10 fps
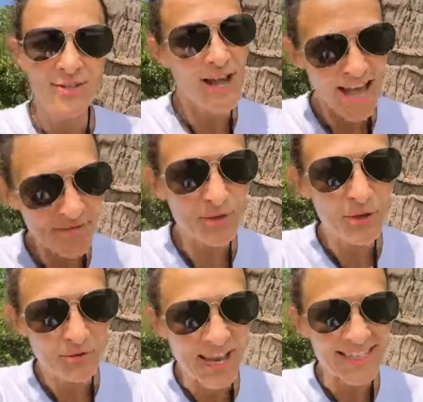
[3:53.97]
You have to
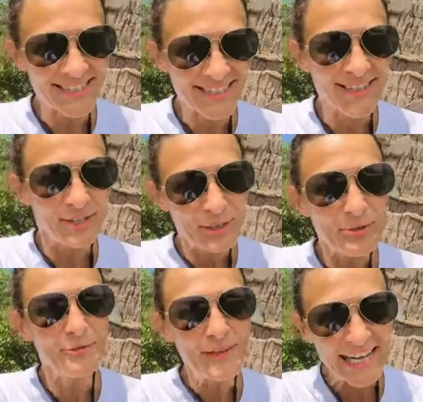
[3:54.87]
go radical.
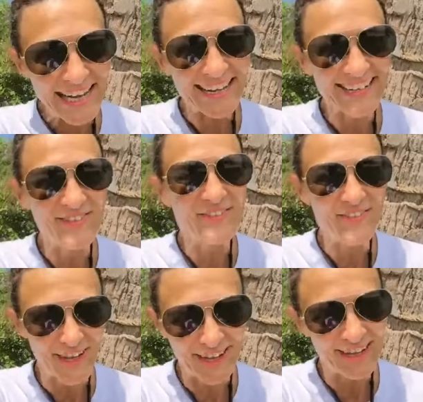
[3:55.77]
You've got to
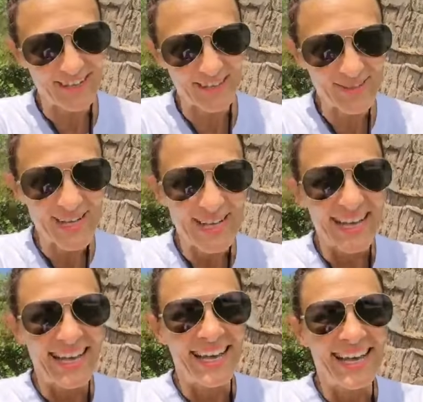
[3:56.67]
follow
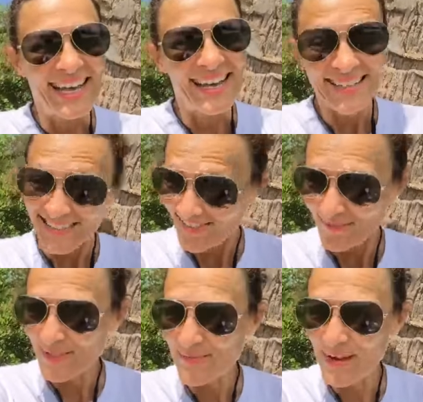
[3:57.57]

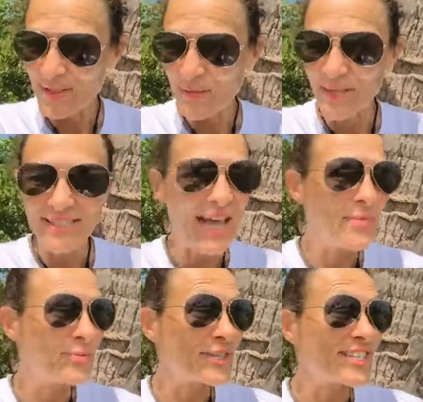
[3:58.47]
pretty much what I
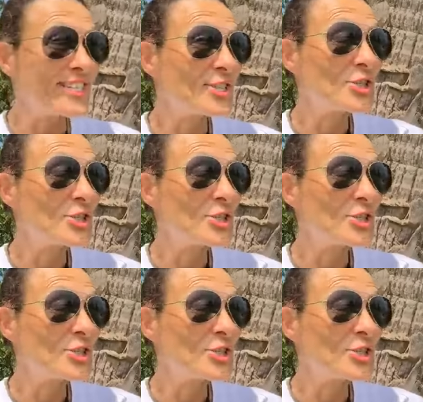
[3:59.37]
preach.